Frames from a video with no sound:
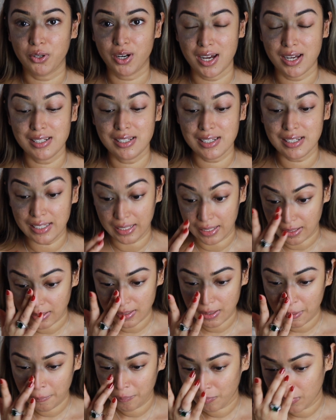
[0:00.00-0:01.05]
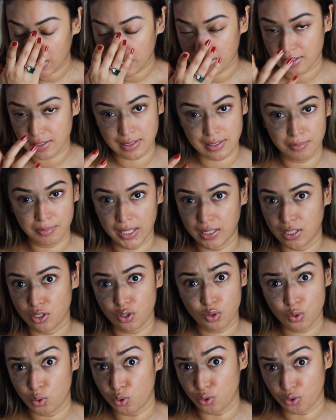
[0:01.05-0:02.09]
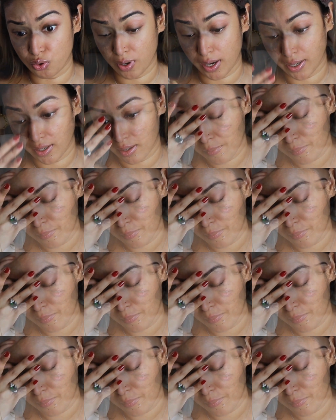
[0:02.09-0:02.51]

underneath, it doesn't make it too dry.